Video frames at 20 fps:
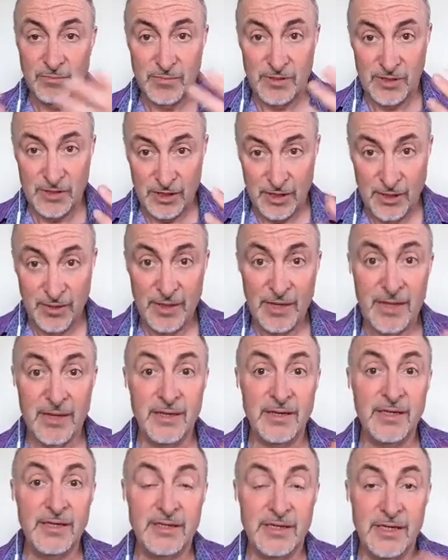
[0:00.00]
sharing here in
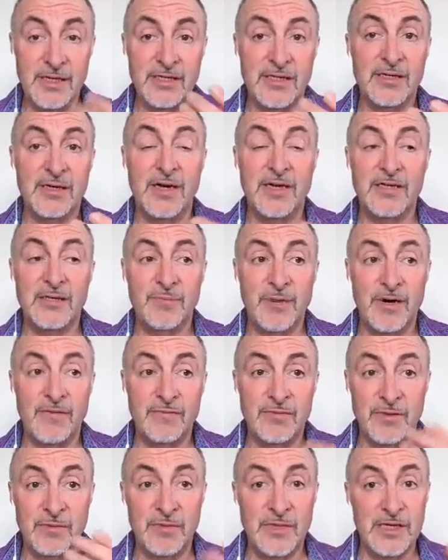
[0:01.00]
these insights, apart from
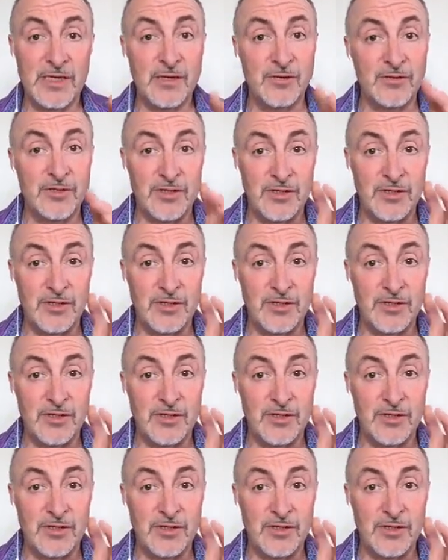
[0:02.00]
some of these little,